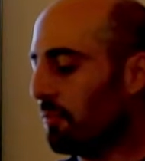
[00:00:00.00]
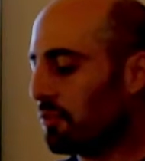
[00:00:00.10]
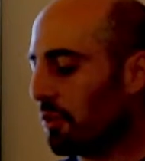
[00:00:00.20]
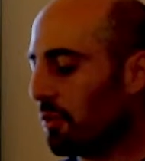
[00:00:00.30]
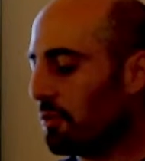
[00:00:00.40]

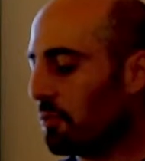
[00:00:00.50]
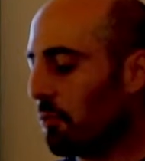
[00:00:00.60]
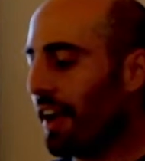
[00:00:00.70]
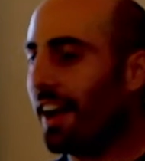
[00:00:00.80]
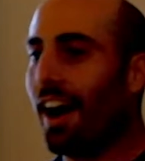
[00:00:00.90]
So it was
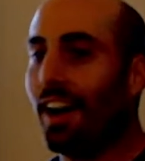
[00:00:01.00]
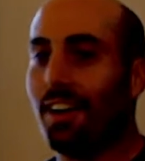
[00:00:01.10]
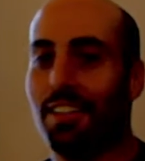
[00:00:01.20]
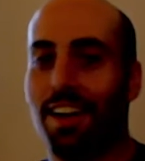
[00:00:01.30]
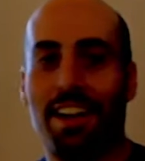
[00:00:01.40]
way
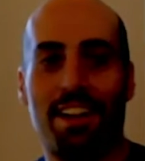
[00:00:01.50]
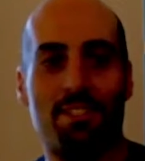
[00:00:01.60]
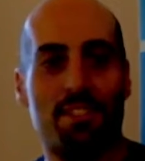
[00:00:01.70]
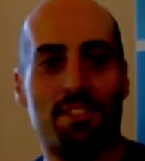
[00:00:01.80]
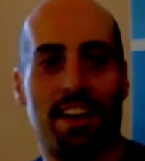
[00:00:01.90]
higher than I had
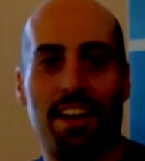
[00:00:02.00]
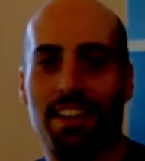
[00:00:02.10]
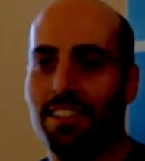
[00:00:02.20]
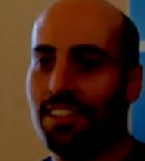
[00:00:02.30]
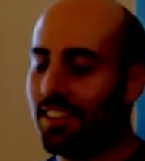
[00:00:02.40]
just
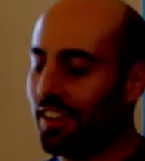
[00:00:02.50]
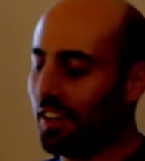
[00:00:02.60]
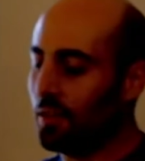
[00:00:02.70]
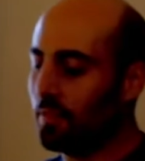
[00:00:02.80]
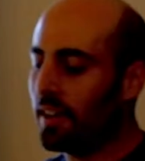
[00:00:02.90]
said.
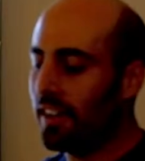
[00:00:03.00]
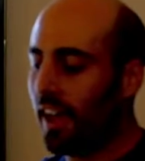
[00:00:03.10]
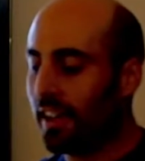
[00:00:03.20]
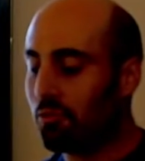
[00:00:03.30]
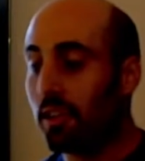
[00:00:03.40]

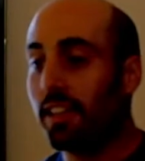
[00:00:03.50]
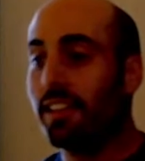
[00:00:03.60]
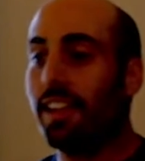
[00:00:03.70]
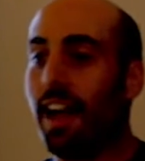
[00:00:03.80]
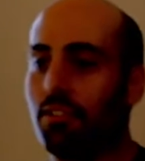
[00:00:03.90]
And it's really
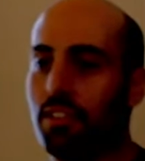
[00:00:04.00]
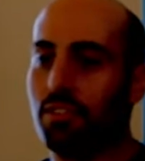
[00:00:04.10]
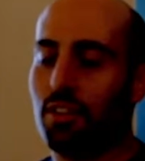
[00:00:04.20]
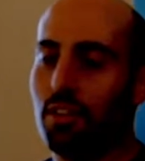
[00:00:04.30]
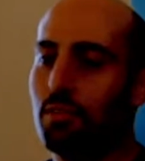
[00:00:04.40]
neat, actually.
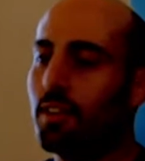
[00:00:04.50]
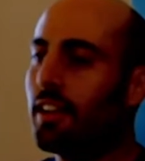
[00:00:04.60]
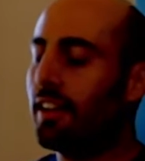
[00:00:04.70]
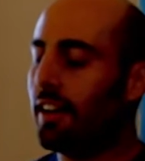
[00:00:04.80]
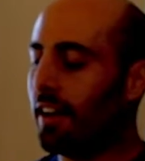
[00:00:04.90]
So
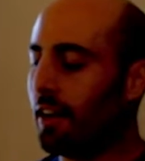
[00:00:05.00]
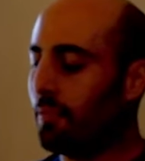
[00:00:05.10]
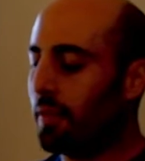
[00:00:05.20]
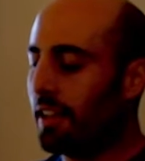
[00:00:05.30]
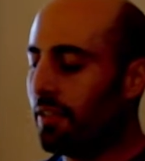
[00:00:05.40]

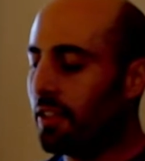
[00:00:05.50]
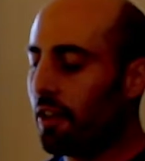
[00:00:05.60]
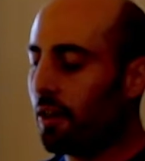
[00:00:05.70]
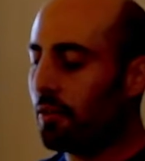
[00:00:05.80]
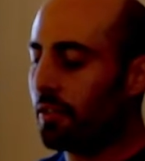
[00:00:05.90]
even
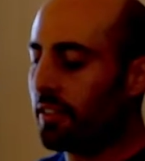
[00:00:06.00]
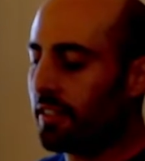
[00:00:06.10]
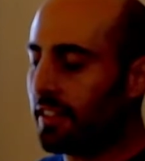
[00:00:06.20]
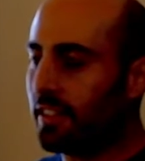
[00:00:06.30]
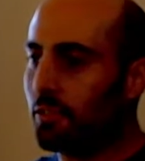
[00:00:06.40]
though
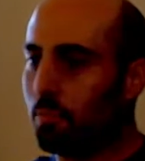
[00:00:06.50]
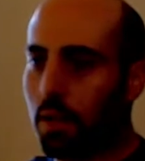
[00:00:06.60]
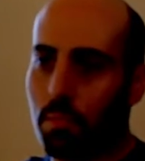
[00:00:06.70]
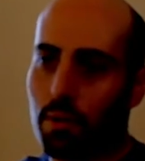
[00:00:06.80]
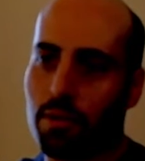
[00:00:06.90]
these
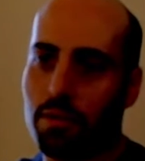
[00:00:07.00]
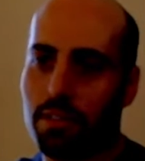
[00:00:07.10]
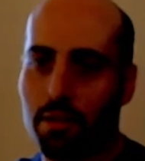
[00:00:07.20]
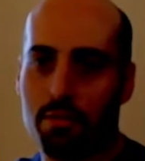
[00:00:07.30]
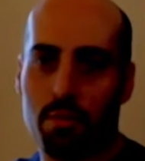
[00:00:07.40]
people
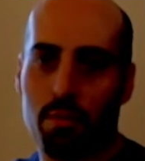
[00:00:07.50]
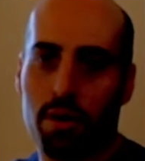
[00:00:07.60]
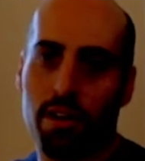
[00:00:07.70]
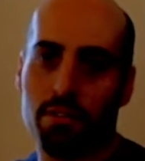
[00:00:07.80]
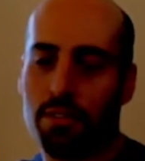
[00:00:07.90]
live
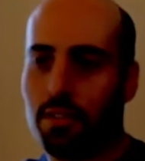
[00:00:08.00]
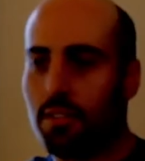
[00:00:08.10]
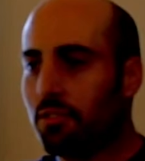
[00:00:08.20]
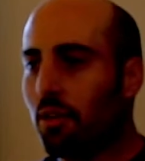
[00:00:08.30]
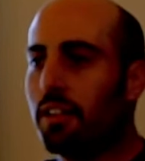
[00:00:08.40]
somewhere else, they're
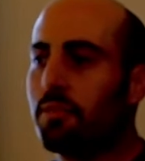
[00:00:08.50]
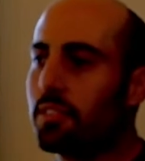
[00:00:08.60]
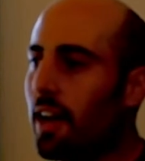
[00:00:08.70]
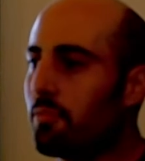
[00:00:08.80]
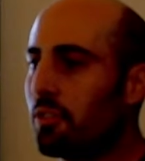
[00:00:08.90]
in a totally
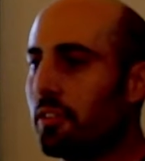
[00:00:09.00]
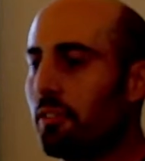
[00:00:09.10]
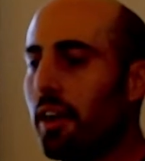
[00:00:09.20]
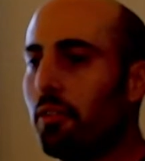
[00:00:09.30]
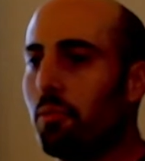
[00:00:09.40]
different time zone, they're
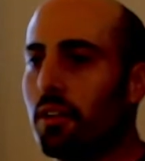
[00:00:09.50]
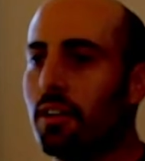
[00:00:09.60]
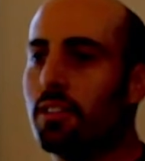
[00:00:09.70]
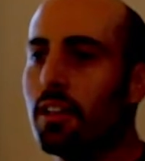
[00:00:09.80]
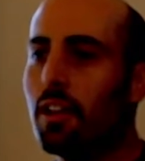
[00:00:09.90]
around the
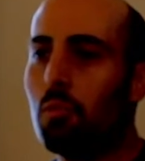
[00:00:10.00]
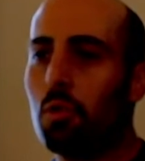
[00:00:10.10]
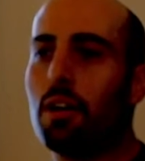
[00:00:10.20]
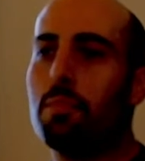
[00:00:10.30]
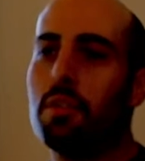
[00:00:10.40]
world,
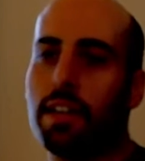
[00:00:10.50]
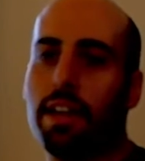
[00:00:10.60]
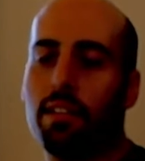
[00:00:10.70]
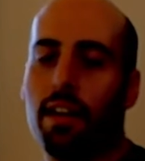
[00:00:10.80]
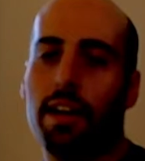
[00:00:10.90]
we'll
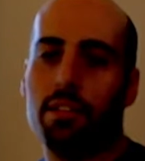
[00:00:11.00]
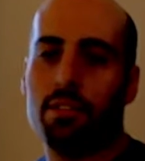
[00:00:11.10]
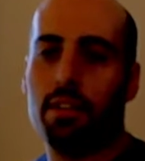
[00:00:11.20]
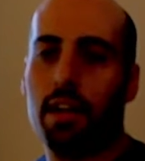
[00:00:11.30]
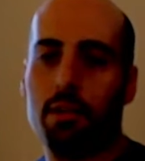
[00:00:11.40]
communicate online.
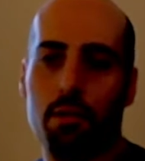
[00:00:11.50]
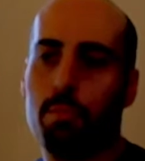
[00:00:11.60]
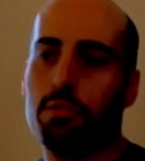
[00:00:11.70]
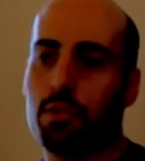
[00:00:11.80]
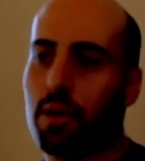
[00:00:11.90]
They'll
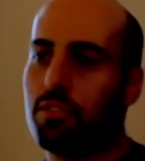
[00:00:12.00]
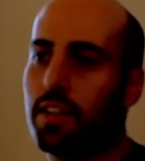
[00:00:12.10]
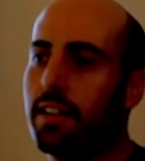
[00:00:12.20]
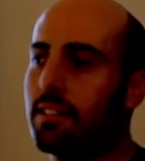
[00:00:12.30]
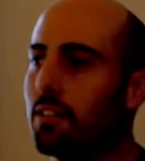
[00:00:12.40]
post a question,
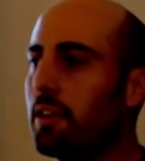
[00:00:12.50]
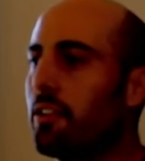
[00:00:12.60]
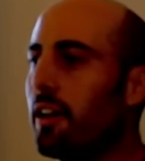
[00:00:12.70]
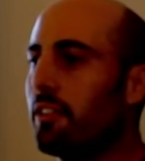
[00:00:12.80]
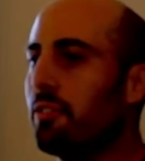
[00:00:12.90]
hey, does anyone
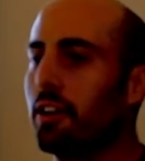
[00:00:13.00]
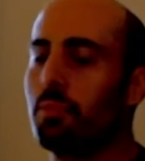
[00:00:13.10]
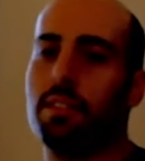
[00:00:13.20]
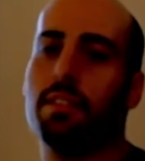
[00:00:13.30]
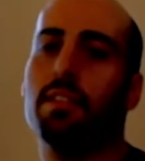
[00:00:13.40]
know how to do
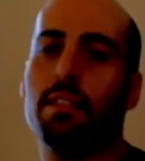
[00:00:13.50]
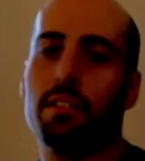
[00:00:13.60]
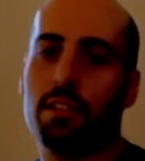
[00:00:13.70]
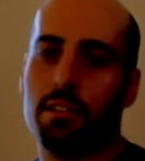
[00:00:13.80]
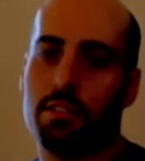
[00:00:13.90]
XYZ?
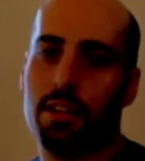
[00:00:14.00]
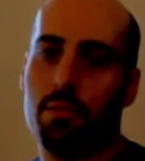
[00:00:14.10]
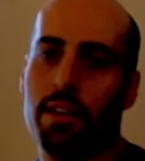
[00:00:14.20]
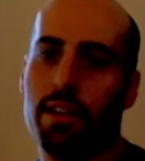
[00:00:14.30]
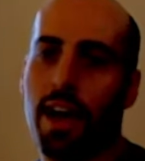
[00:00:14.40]
Or does
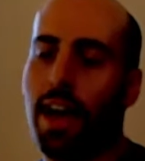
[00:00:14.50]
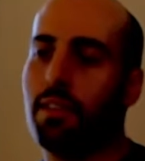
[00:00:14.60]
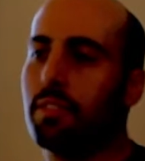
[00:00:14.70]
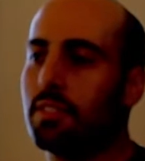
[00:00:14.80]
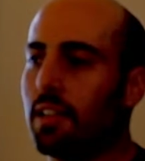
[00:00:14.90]
anyone
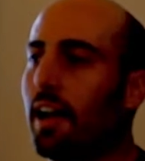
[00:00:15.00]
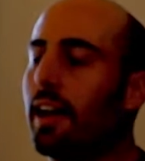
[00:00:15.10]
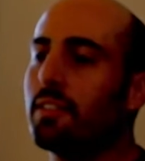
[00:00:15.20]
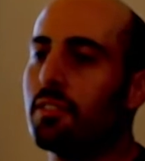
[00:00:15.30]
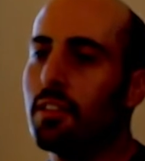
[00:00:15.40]
have
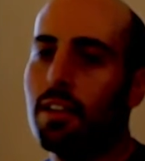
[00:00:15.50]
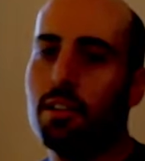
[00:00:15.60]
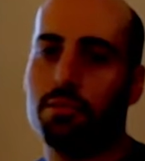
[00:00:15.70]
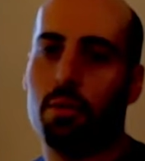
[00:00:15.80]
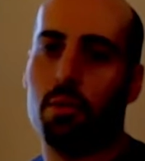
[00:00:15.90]
slides
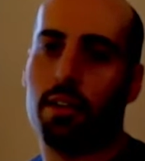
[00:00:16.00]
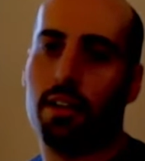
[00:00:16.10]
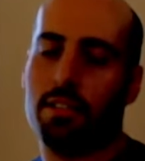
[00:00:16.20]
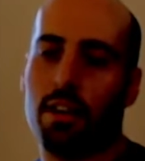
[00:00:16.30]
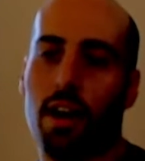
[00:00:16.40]
for
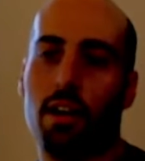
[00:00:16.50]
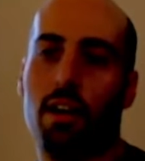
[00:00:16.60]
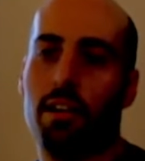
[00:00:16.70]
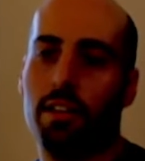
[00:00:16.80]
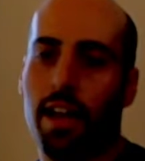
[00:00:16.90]
a talk
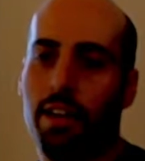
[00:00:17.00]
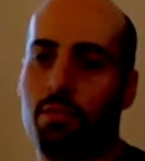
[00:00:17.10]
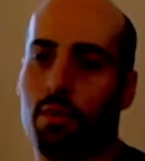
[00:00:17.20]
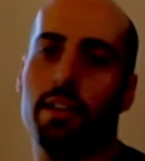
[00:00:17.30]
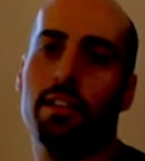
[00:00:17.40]
on
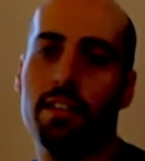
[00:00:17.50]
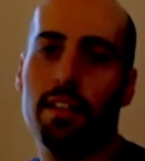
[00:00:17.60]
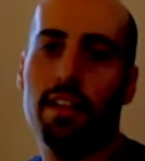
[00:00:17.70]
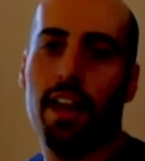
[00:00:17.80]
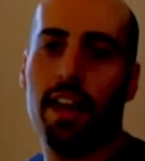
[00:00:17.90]
Android?
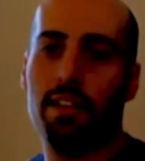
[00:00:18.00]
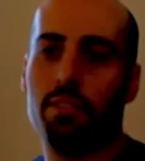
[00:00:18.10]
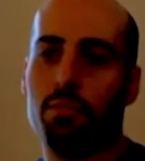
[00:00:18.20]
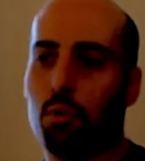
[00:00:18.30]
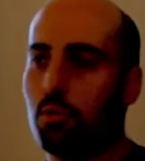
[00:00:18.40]

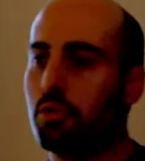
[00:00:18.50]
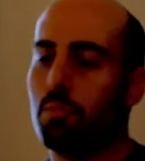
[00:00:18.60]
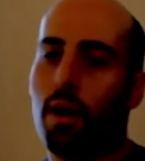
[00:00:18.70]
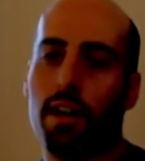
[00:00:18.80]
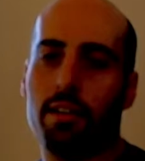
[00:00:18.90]
And we'll
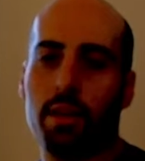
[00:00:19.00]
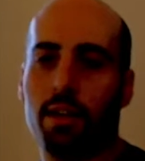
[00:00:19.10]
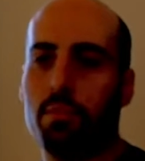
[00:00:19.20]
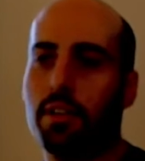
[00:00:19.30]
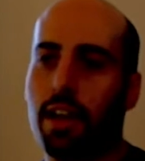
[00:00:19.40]
respond, and we
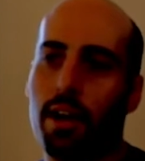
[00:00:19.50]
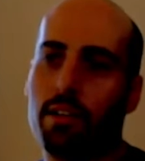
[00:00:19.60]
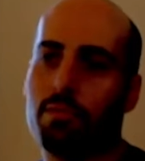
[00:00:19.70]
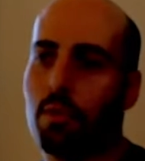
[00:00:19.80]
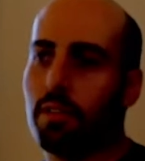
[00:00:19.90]
communicate back
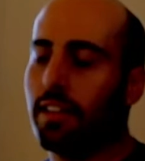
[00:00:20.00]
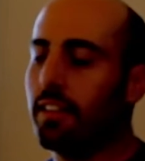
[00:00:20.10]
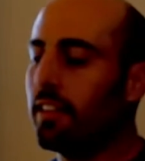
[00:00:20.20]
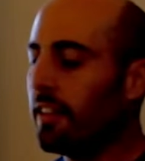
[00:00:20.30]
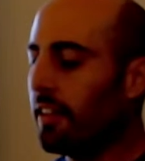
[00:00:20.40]
and forth.
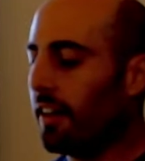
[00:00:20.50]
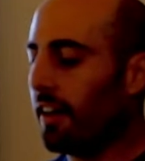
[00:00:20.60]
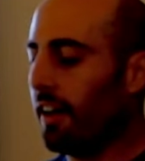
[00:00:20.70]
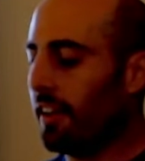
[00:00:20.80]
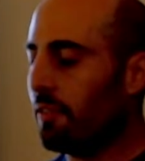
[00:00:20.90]
And
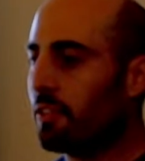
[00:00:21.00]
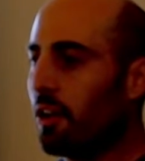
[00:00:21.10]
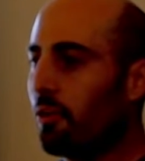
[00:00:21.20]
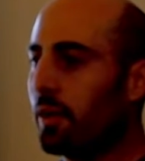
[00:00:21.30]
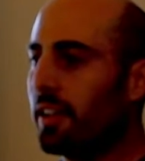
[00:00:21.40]
even
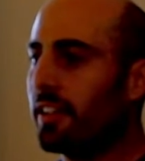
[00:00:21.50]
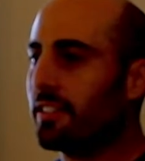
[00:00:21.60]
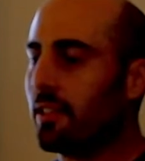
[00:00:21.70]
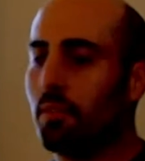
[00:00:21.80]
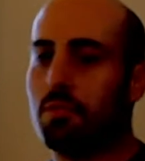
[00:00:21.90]
though we
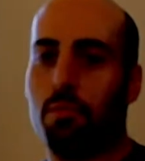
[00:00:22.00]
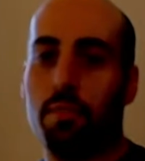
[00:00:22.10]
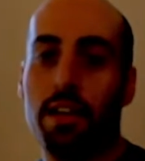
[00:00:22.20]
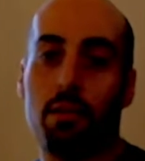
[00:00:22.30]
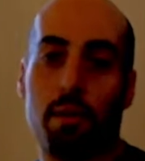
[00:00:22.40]
sometimes don't
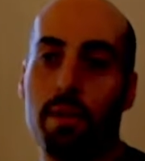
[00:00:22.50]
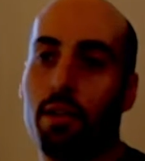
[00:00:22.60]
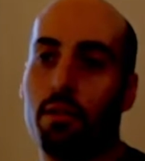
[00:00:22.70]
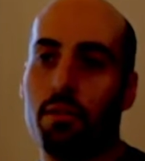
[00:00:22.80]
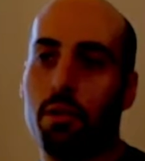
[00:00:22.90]
meet, or we meet
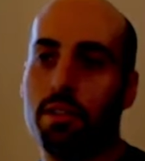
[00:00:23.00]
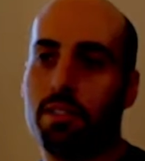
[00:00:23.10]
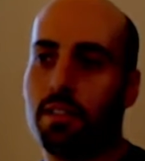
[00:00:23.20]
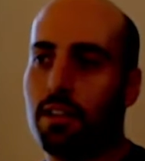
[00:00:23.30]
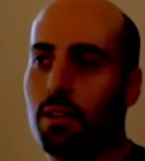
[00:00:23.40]
only once
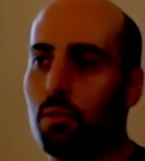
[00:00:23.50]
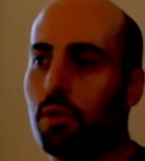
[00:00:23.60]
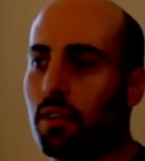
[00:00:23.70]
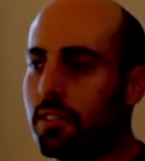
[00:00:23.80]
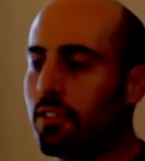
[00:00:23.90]
a year,
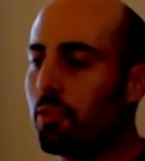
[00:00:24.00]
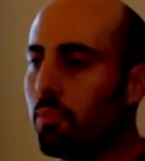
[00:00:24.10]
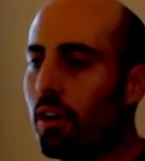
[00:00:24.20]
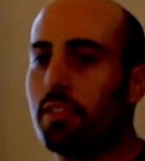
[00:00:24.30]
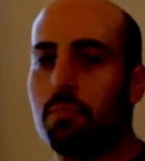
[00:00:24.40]
we're essentially
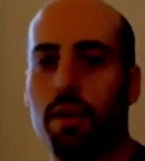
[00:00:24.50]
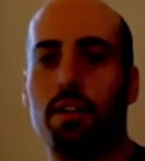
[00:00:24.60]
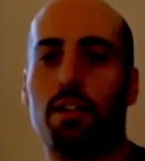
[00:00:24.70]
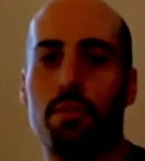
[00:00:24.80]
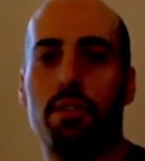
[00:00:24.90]
part of this
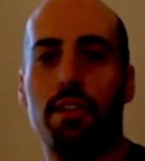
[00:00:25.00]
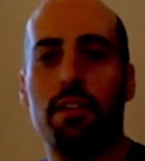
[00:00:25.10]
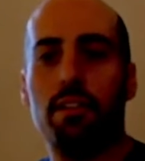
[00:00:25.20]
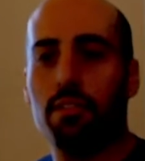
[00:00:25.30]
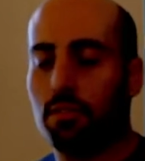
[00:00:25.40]
bigger
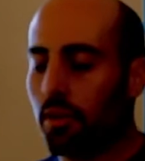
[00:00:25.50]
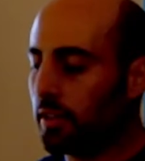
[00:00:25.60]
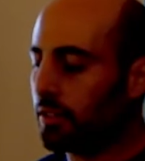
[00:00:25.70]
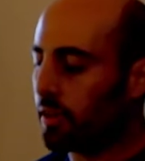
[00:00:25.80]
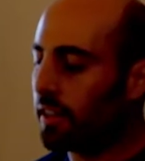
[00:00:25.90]
community. So
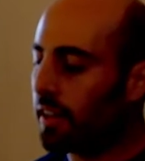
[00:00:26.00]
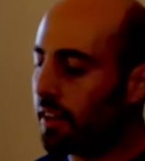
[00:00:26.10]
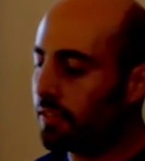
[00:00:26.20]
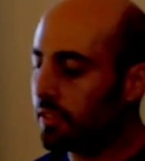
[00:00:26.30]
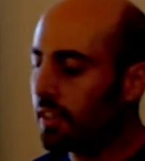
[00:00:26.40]
it's really
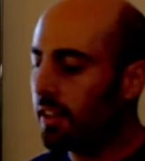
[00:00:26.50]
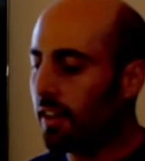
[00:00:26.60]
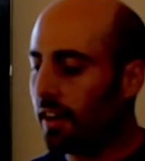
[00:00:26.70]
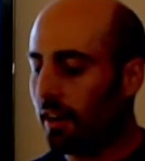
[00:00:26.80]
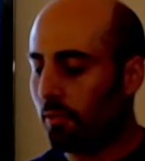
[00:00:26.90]
nice.
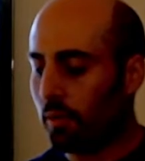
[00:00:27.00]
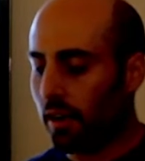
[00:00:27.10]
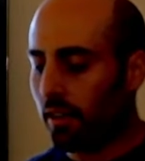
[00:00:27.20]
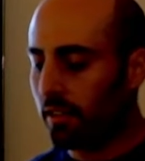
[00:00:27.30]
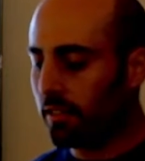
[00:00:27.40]
We
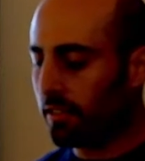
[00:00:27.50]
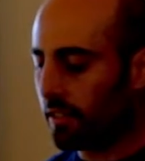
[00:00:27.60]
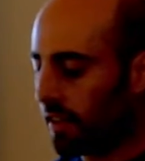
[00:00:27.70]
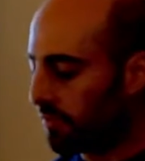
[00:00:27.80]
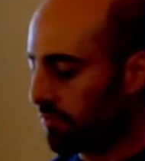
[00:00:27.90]
all
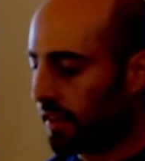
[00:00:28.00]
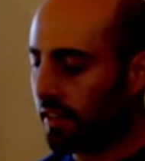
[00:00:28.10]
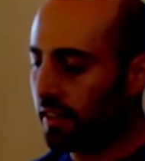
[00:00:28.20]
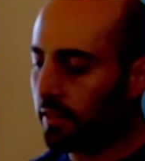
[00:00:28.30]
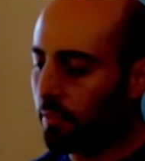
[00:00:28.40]
are kind of
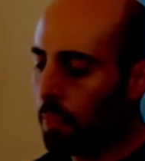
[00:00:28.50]
friendly.